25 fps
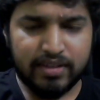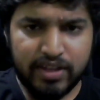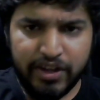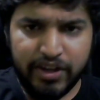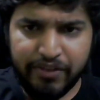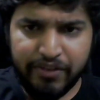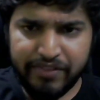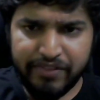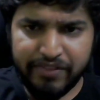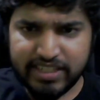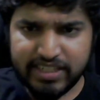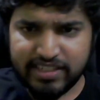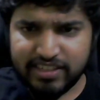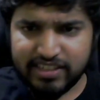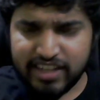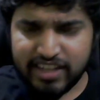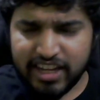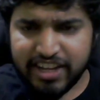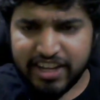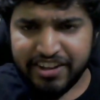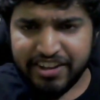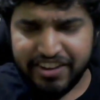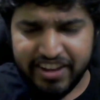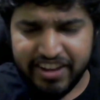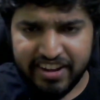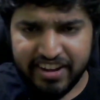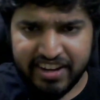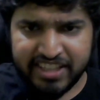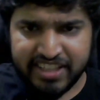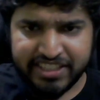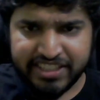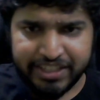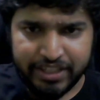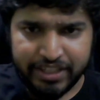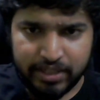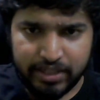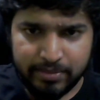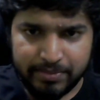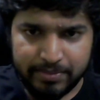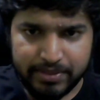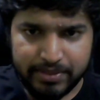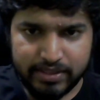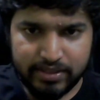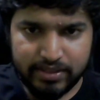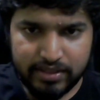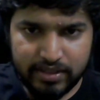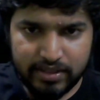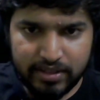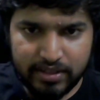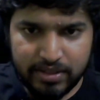we just rearrange the
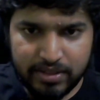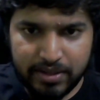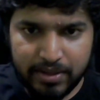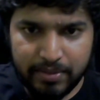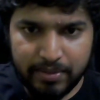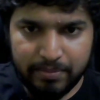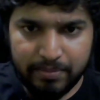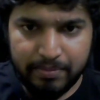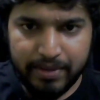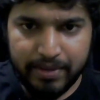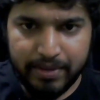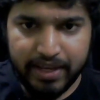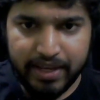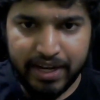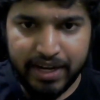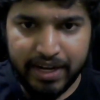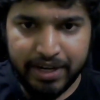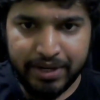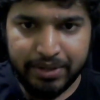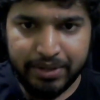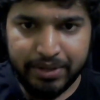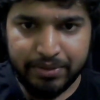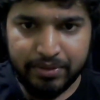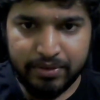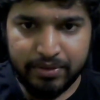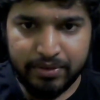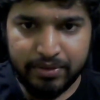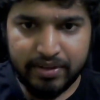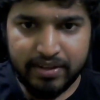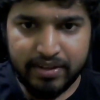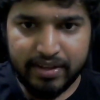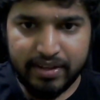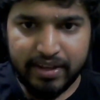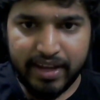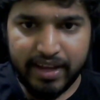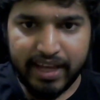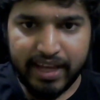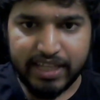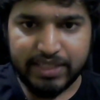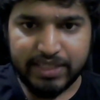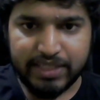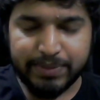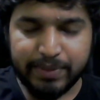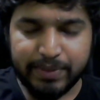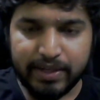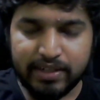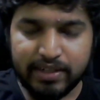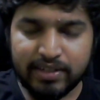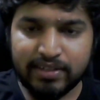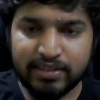terms. B into
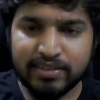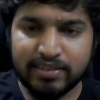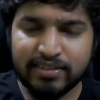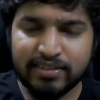x1